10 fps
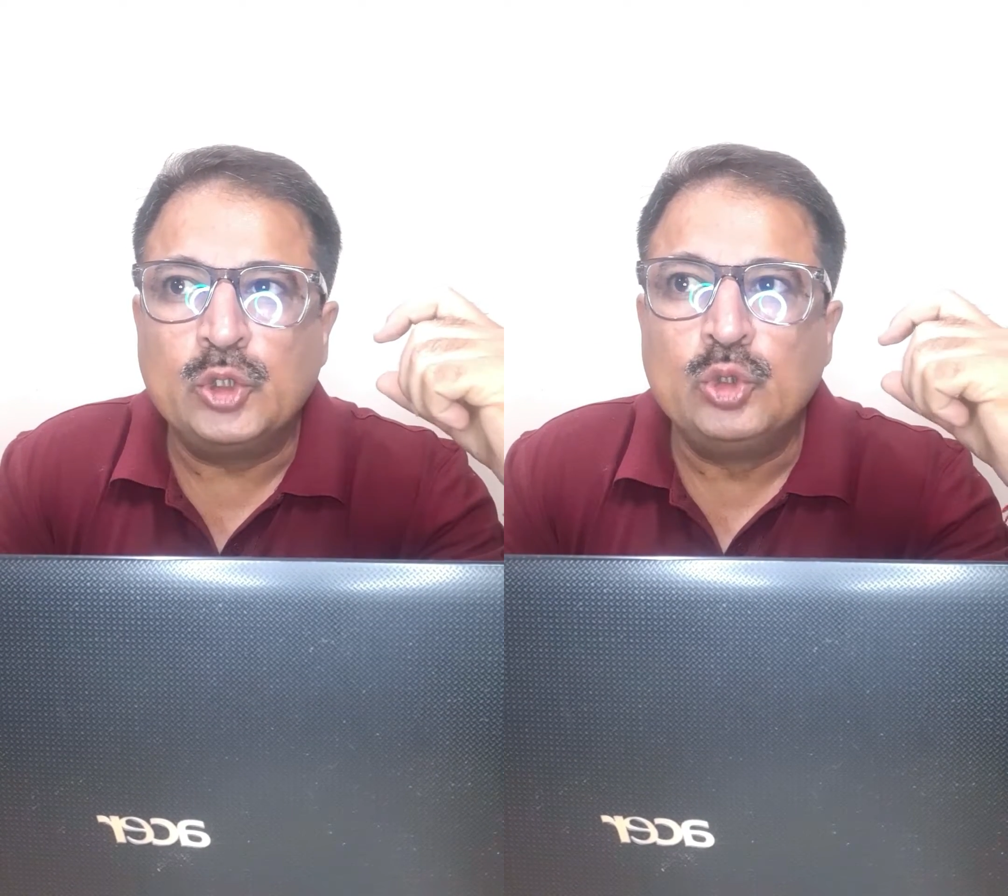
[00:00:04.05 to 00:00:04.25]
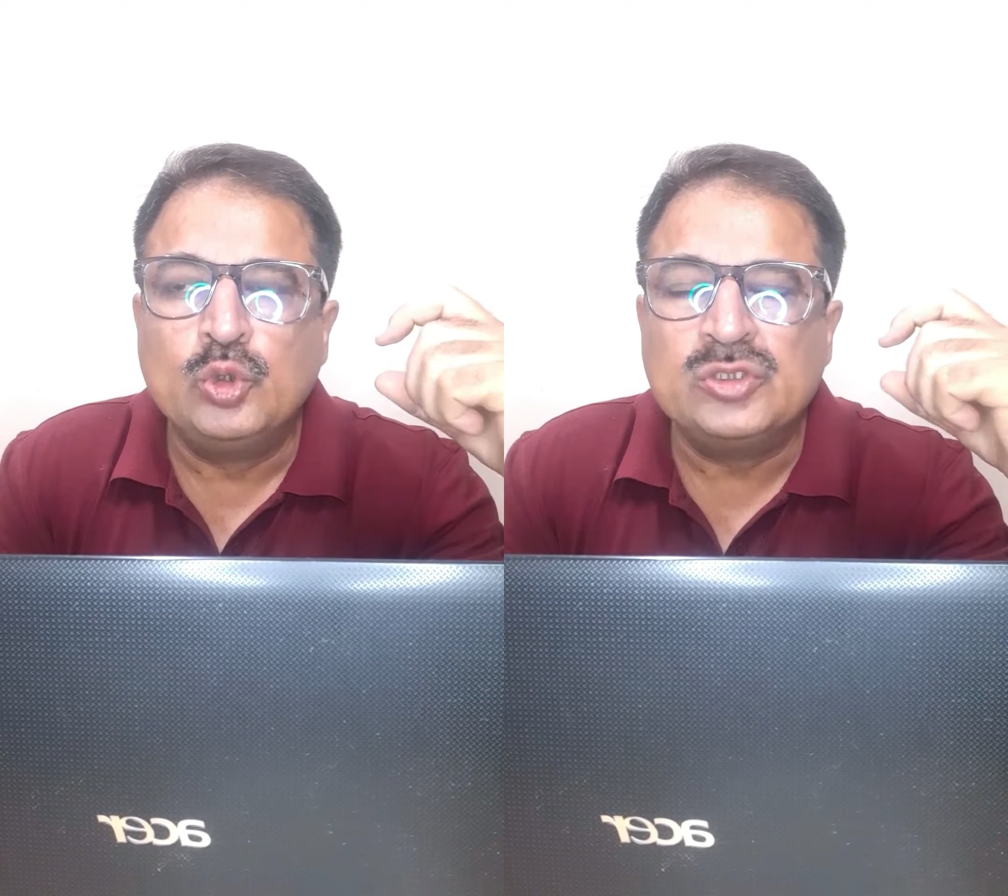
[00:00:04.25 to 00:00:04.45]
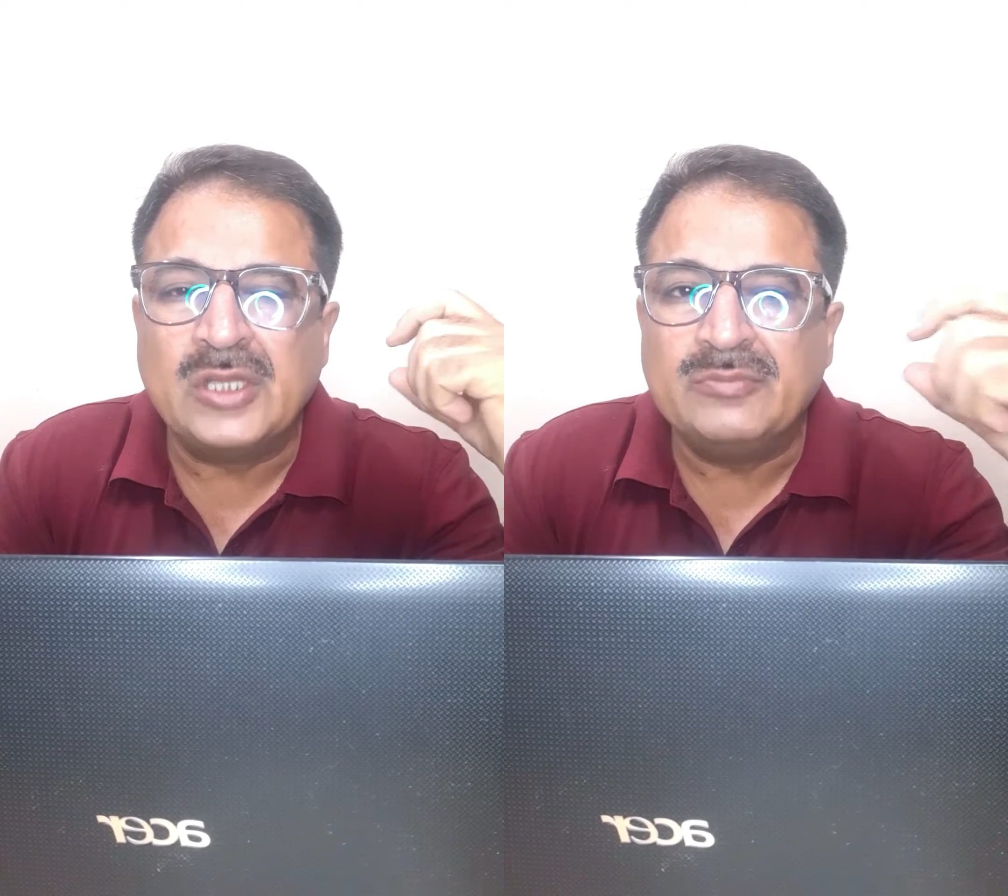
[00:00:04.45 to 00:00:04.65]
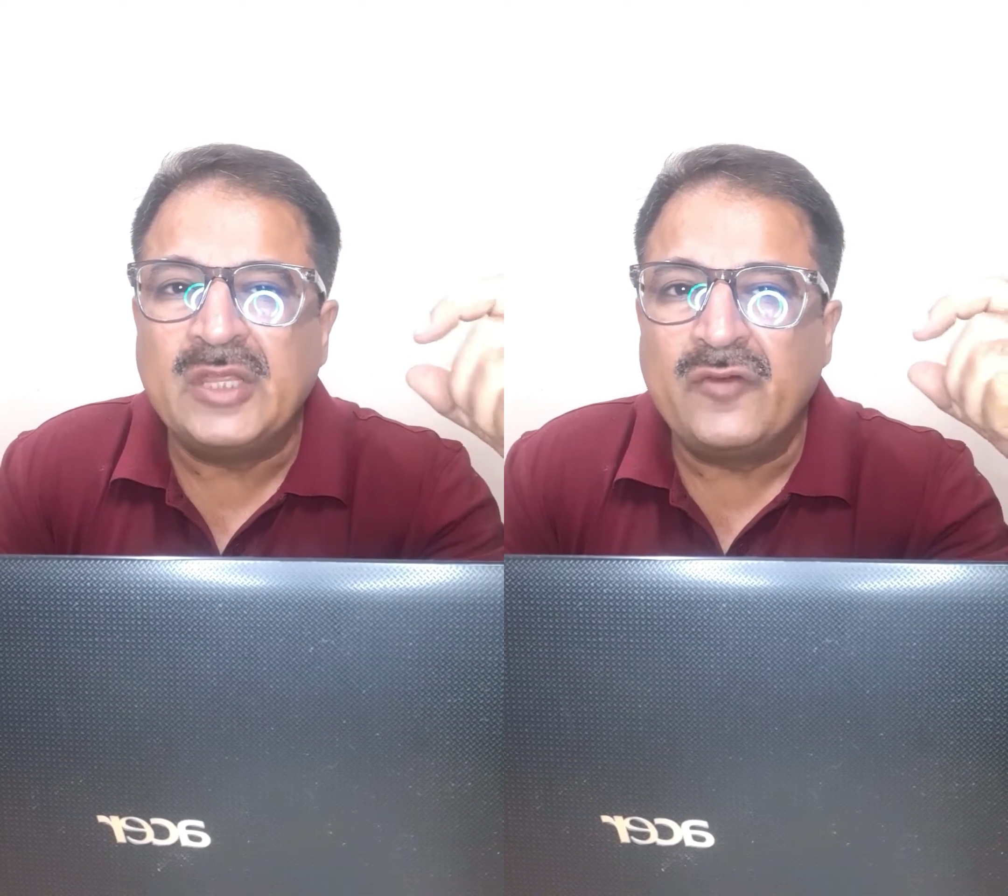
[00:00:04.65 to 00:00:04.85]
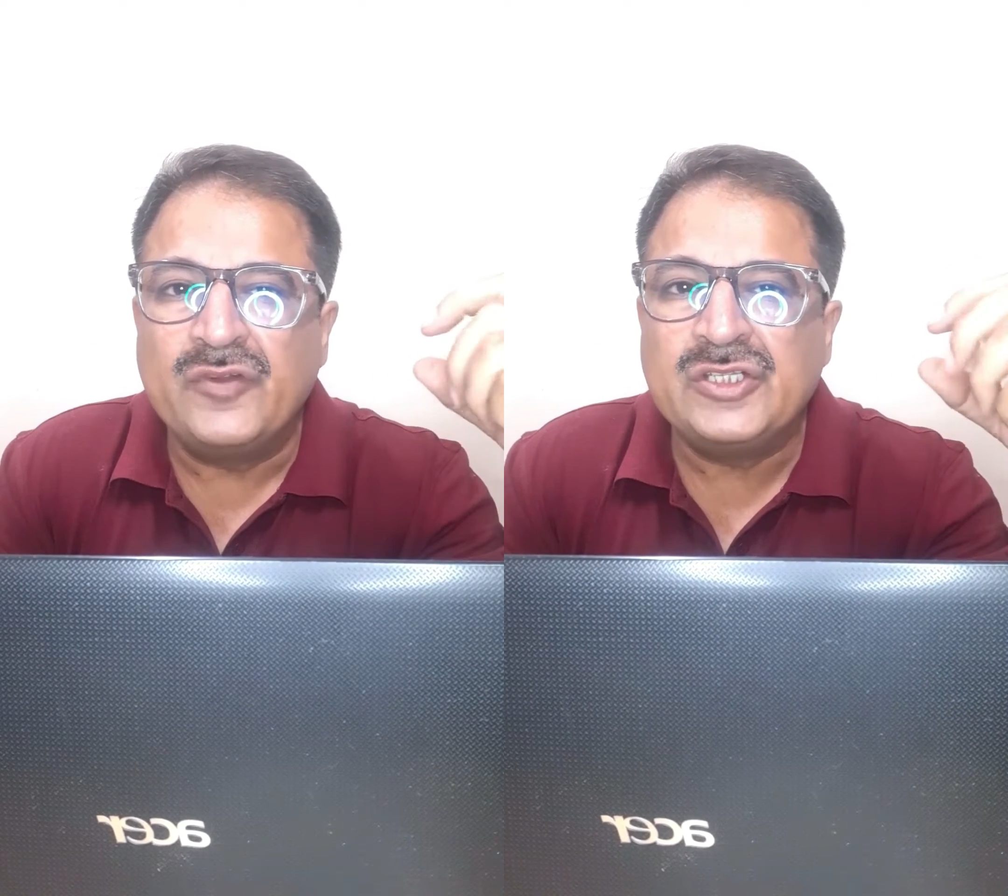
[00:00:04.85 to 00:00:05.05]
to do
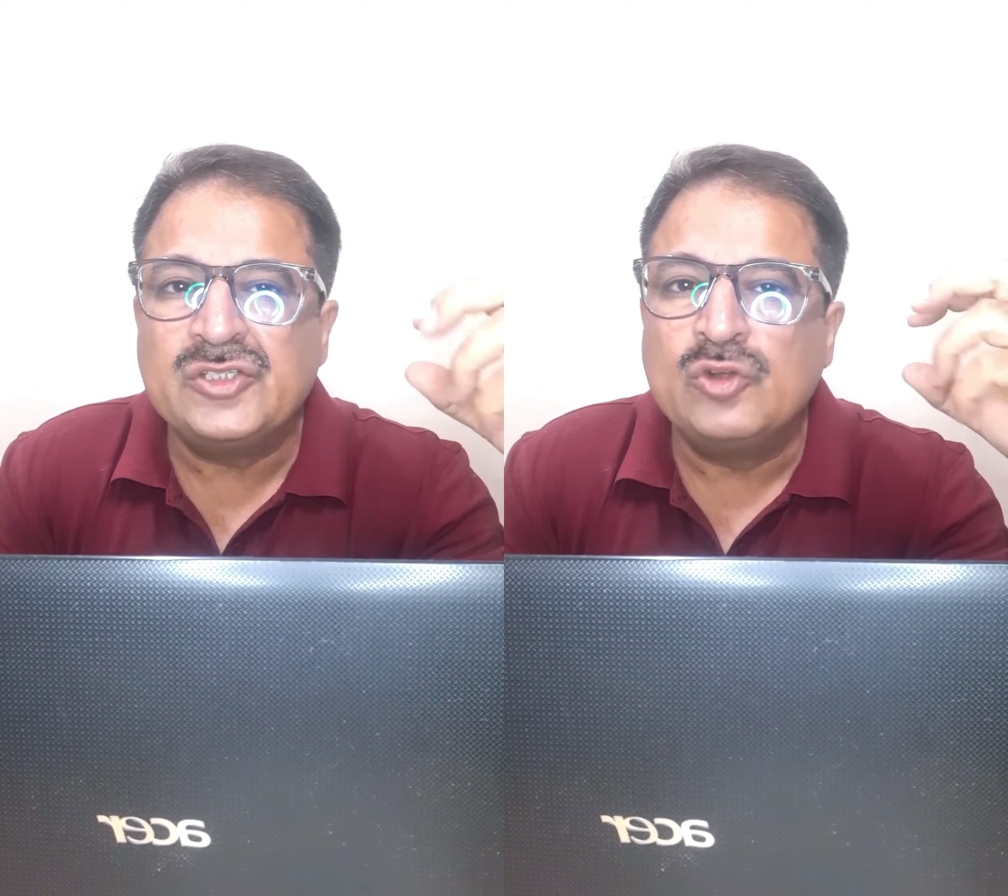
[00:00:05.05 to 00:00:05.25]
something which is